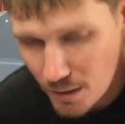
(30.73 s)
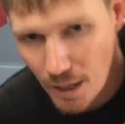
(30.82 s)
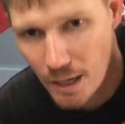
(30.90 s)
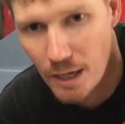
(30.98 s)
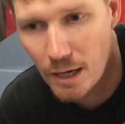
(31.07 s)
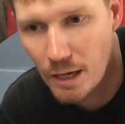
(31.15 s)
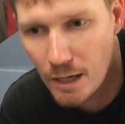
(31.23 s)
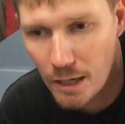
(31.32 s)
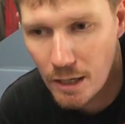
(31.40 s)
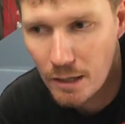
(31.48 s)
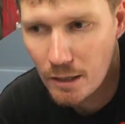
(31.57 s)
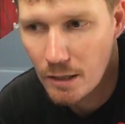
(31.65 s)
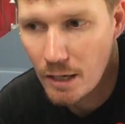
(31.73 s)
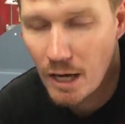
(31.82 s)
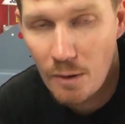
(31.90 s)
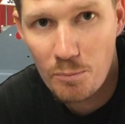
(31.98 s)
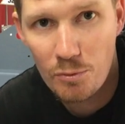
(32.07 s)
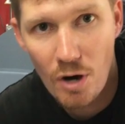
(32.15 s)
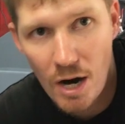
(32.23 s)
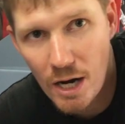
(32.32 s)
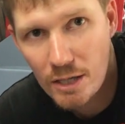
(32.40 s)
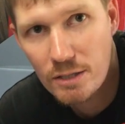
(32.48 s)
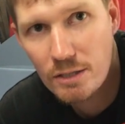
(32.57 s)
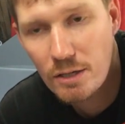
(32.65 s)
a
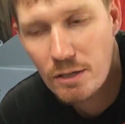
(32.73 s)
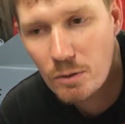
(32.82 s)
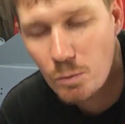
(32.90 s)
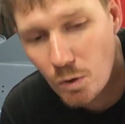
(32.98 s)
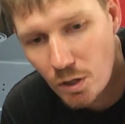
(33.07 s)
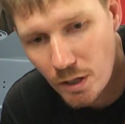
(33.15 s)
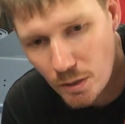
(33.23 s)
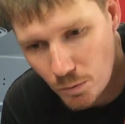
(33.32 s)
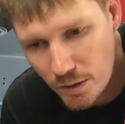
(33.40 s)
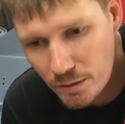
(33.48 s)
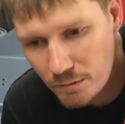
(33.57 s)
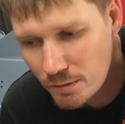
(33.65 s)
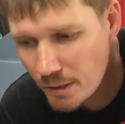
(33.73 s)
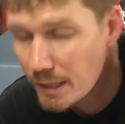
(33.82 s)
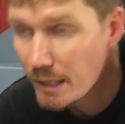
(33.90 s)
brass wire wheel,